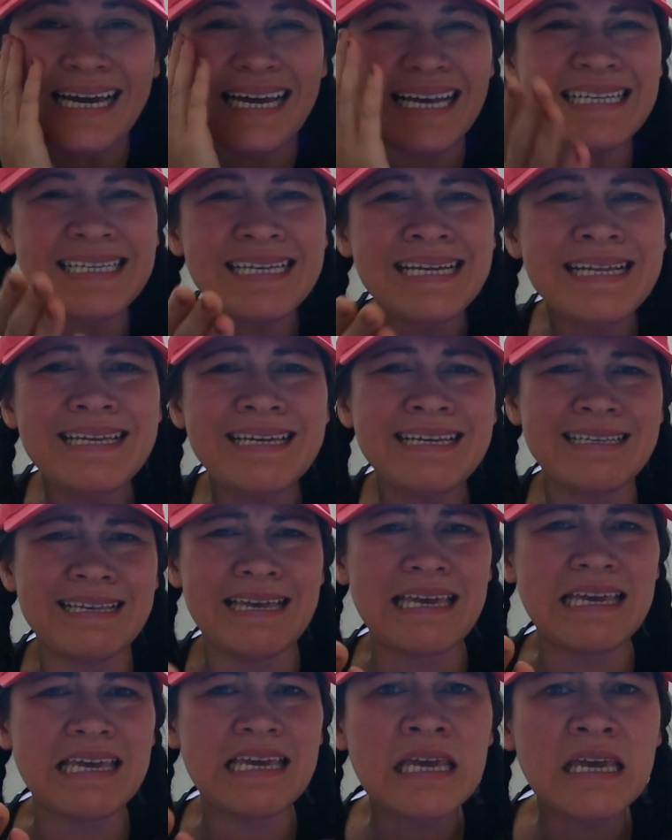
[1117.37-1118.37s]
Isn't
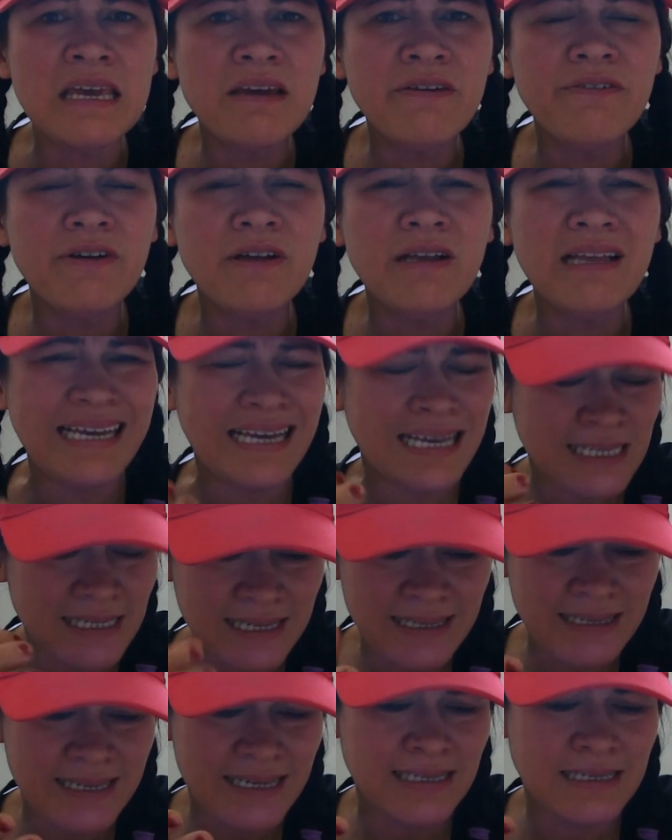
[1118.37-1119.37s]
this evil?
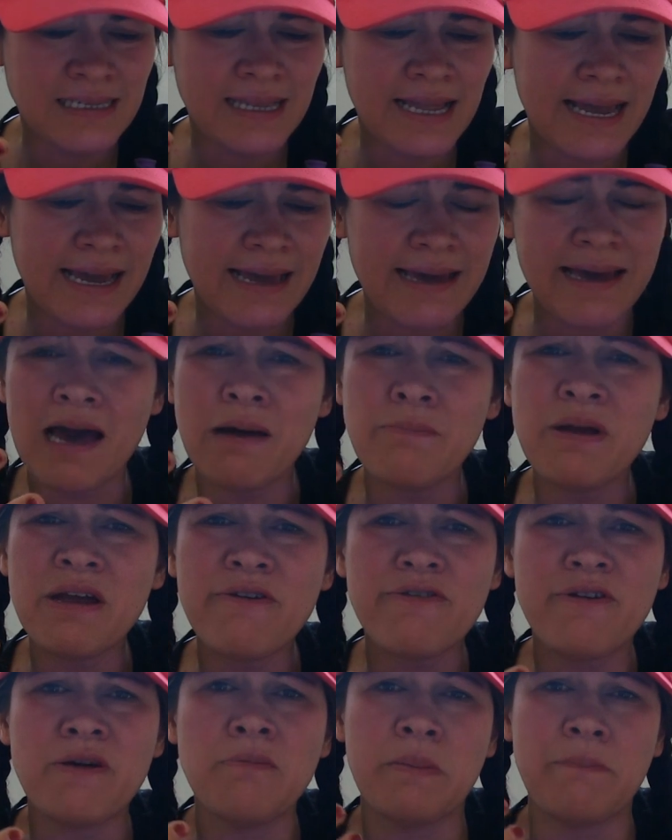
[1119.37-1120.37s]
Isn't this like
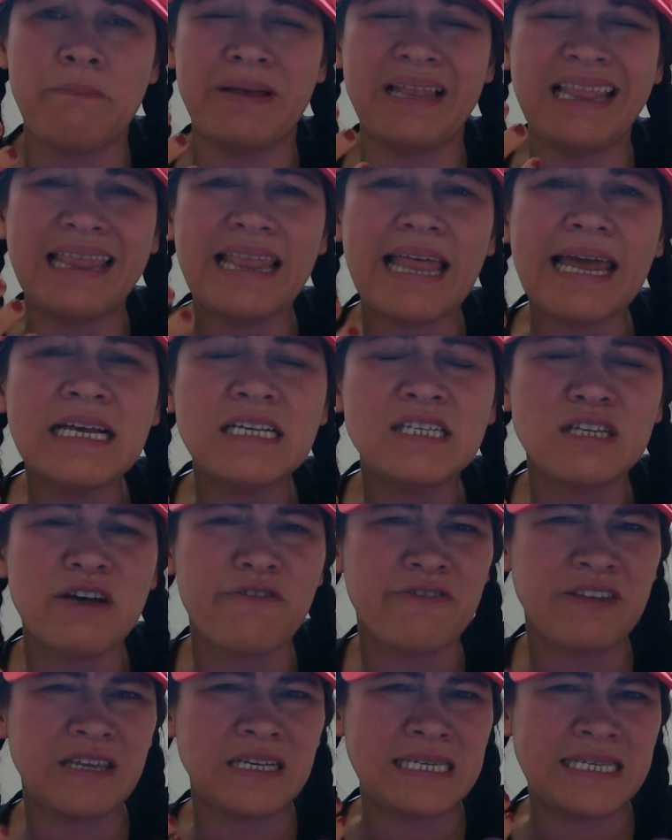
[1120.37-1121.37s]
coming from a place
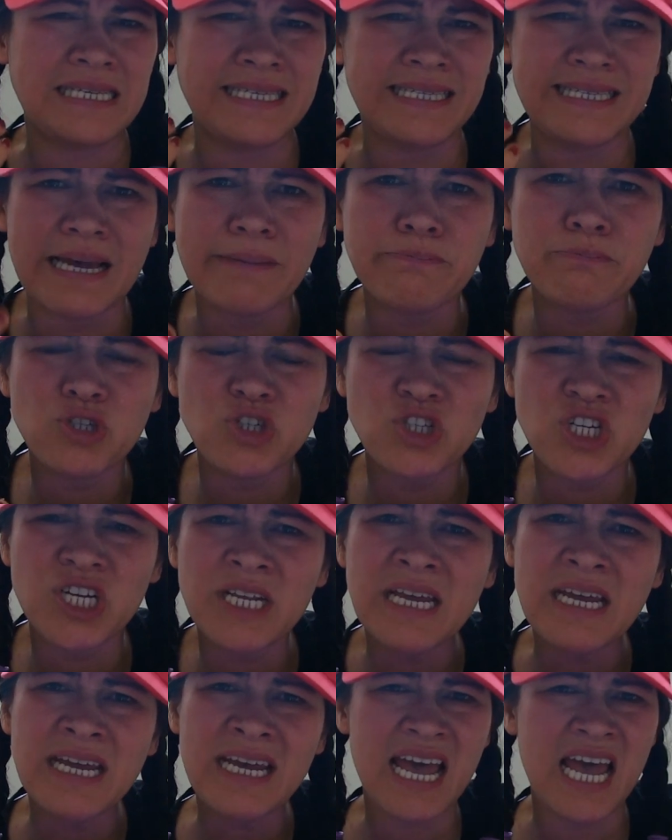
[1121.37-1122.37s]
of
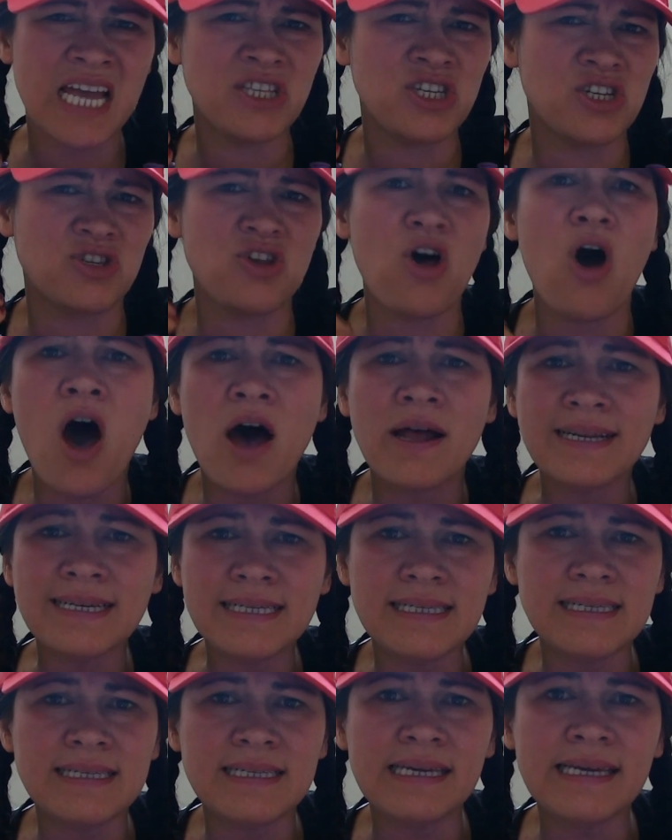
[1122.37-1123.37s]
deception and
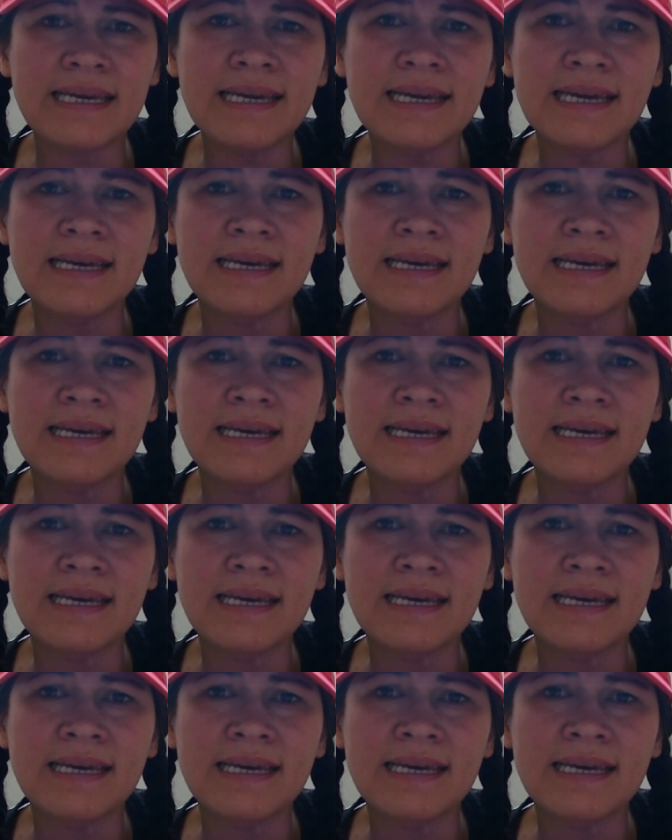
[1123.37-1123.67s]
dishonesty?